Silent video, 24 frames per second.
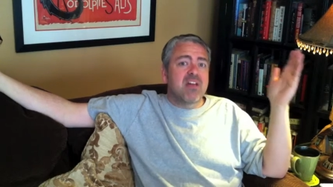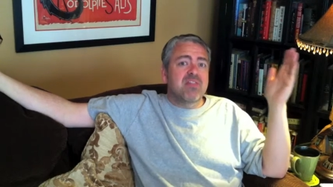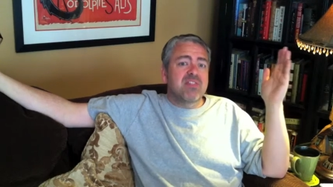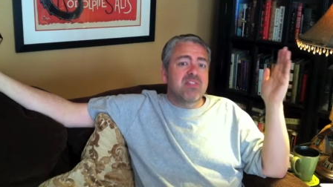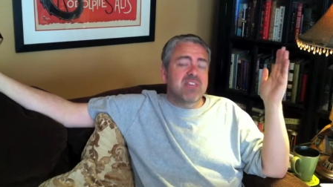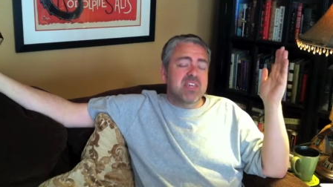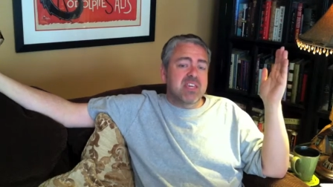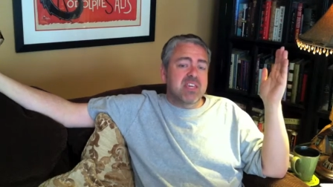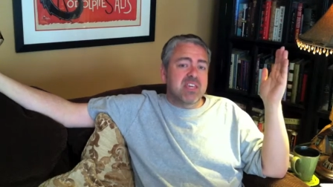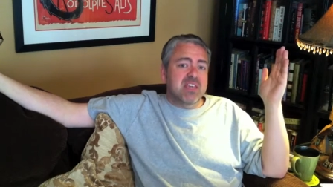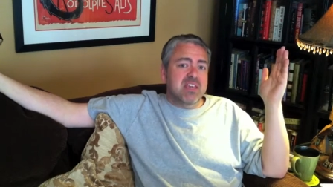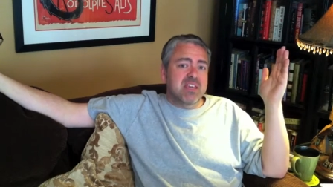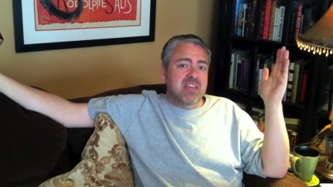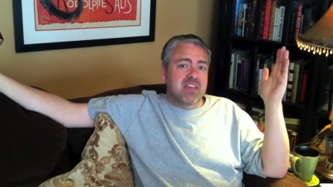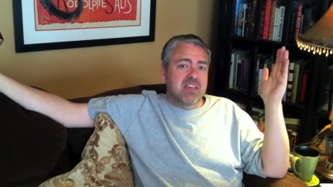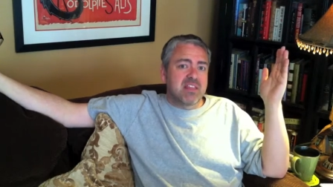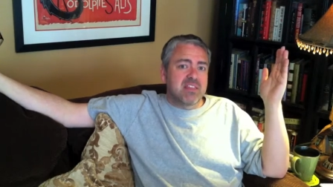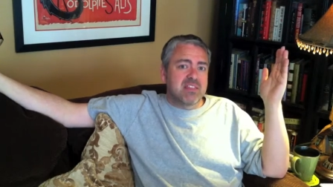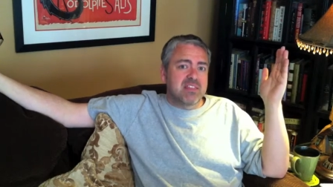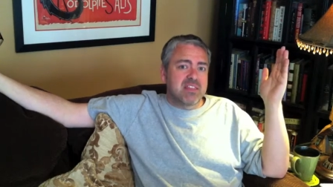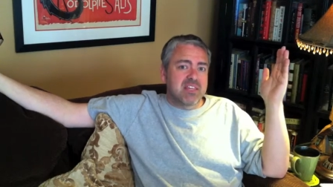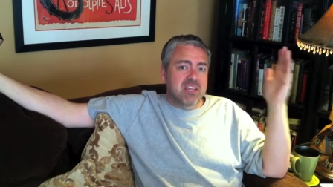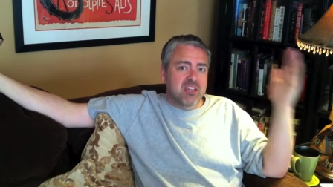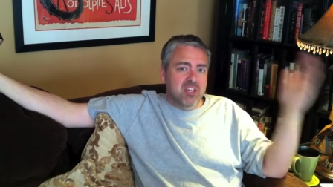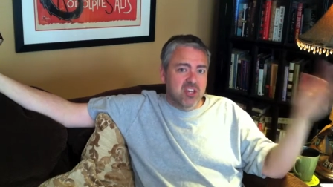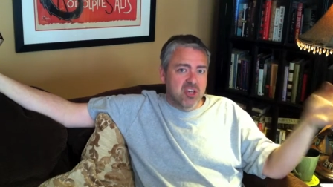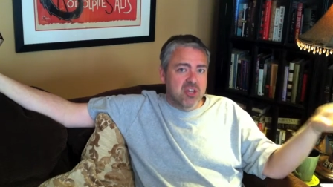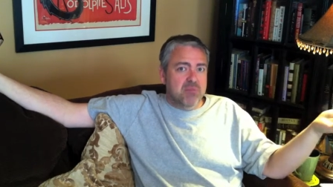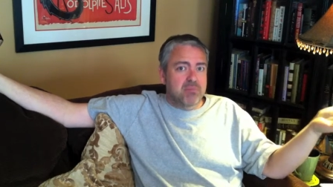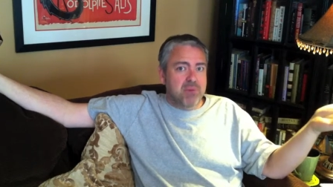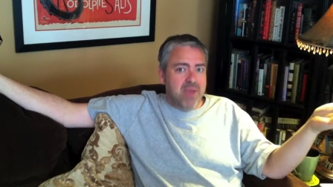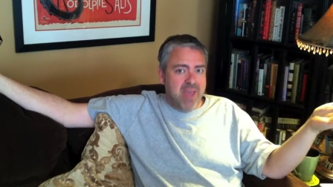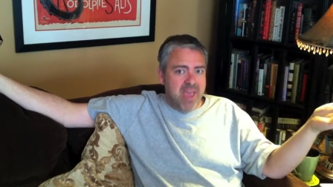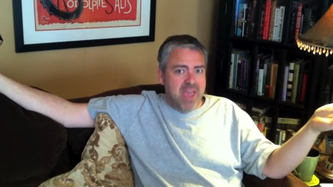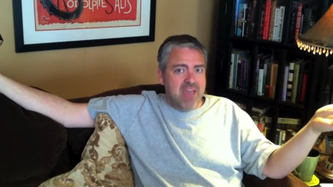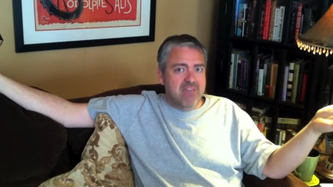the the good
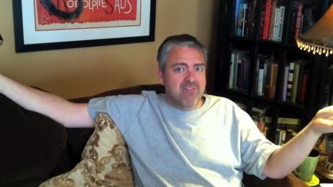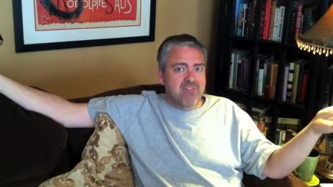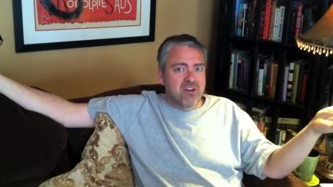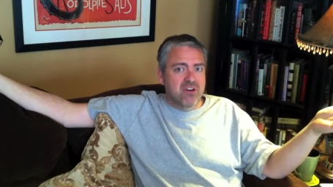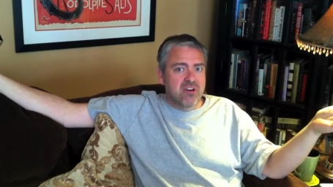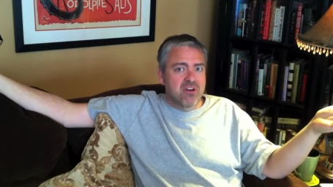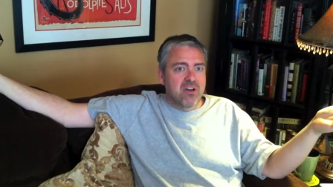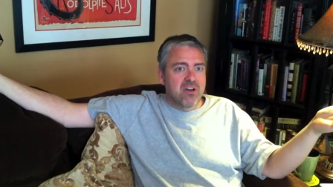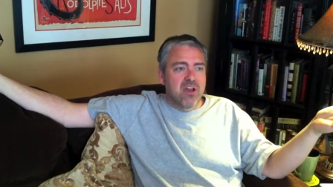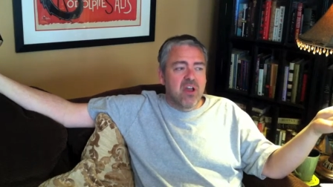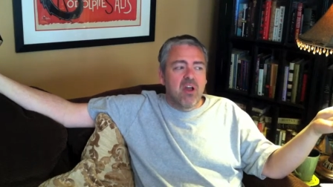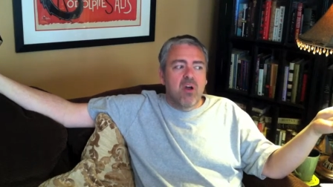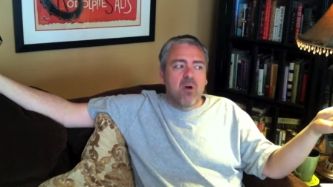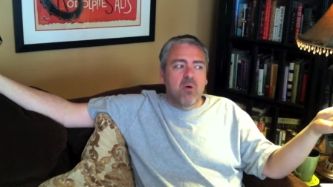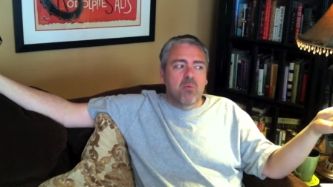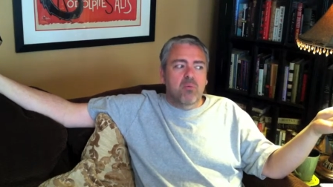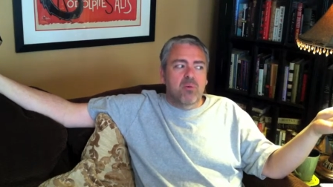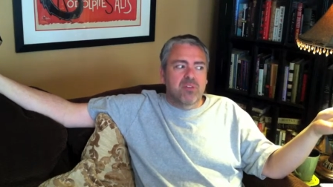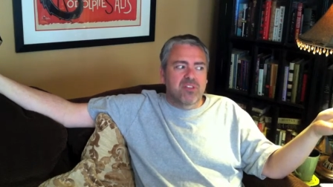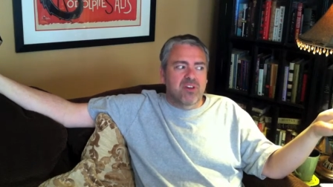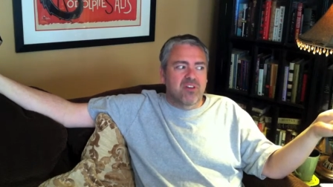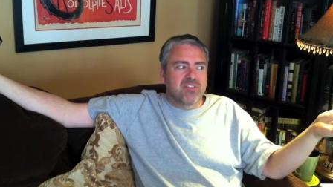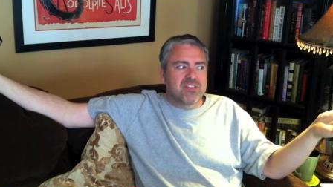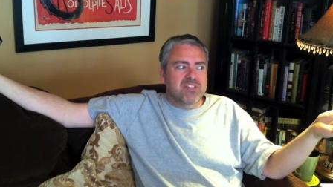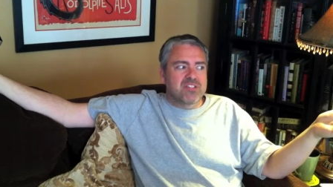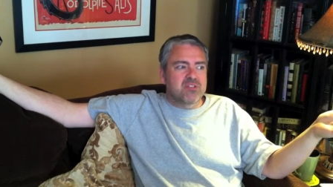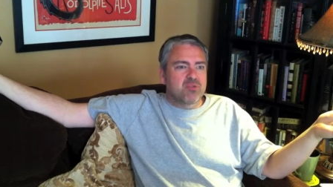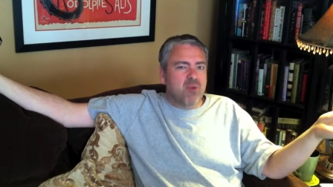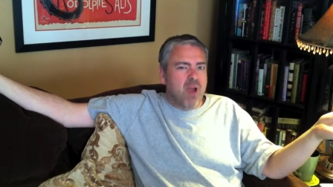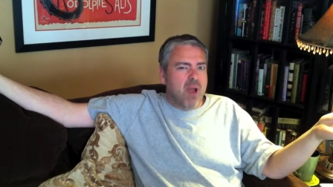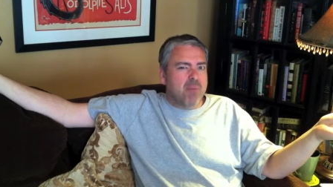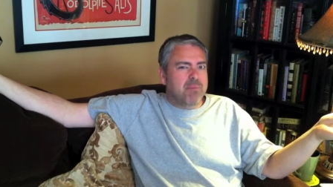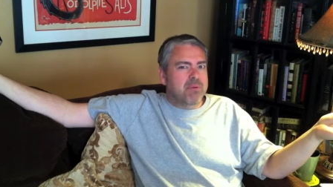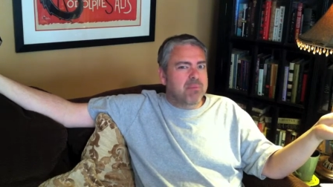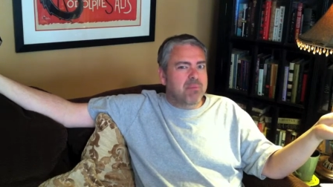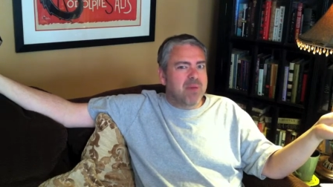behavior with all these
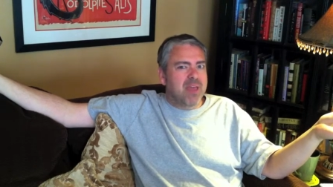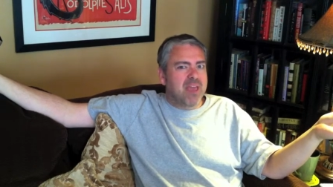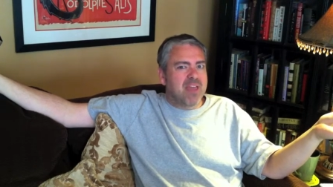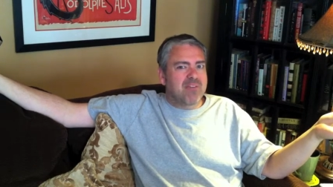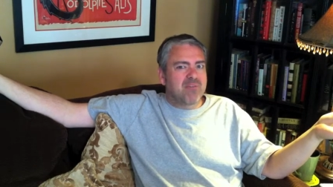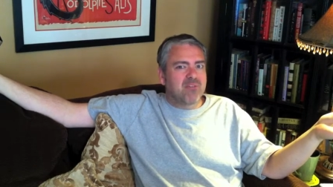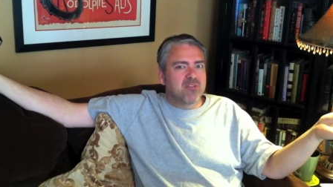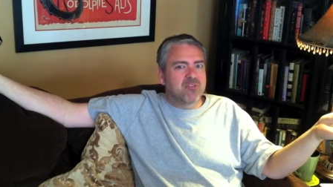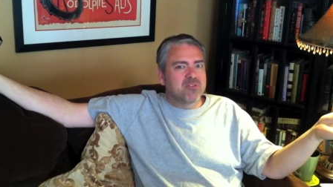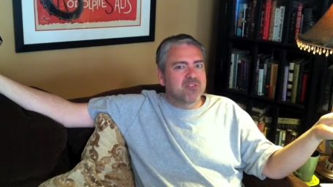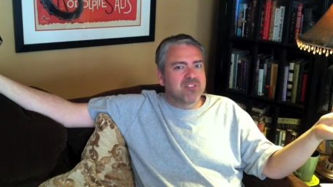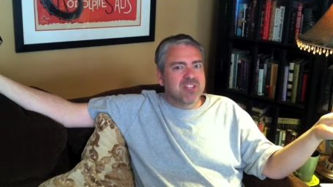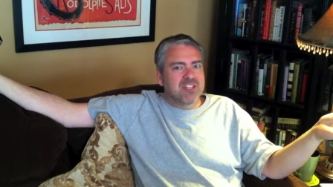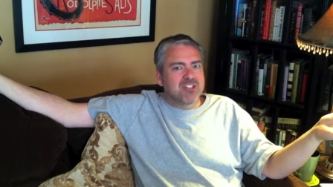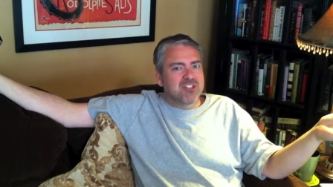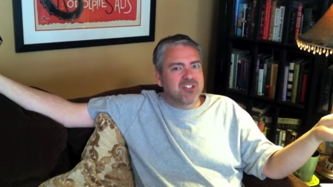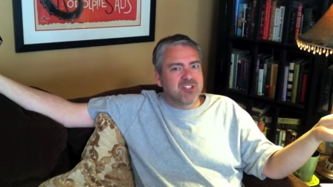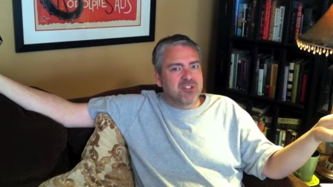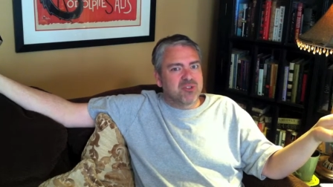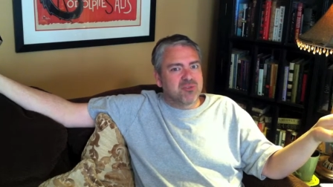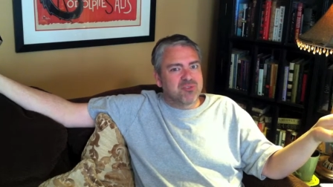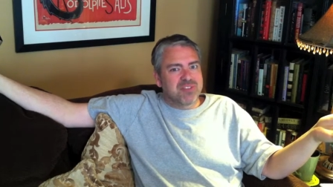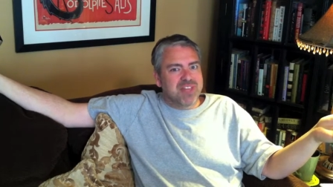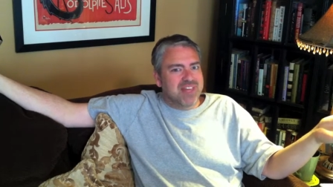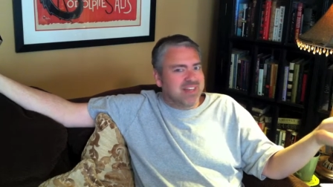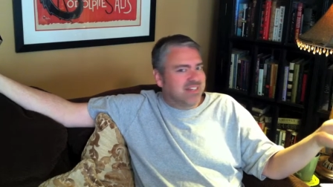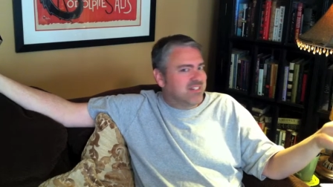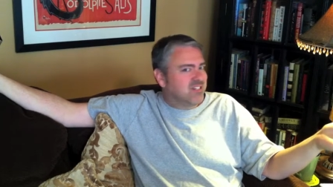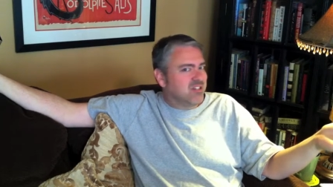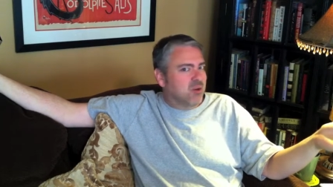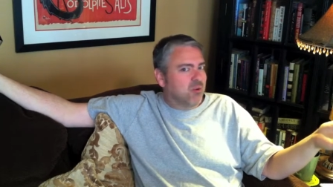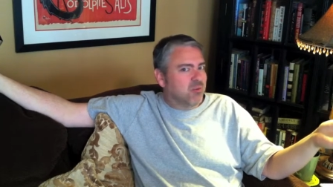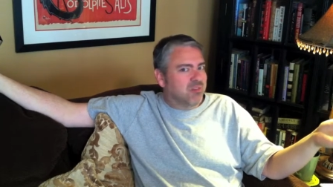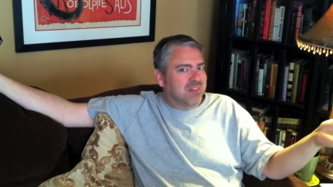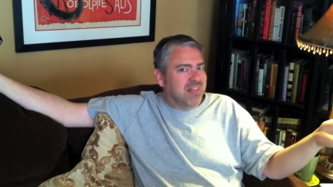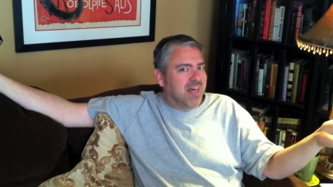crappy behaviors that you then
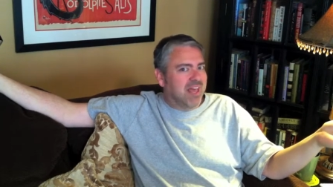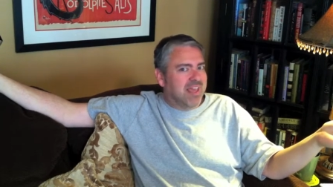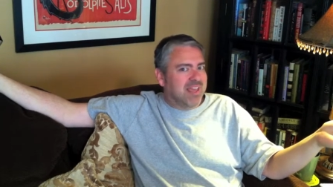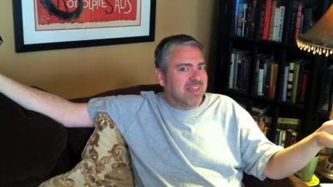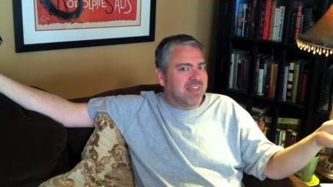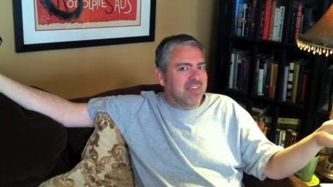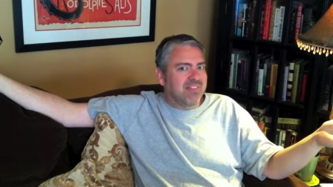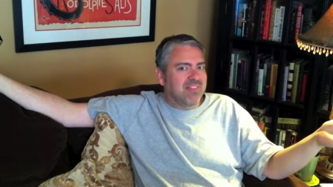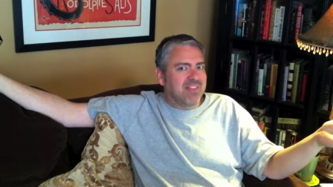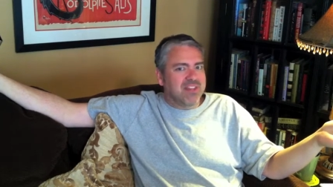don't like and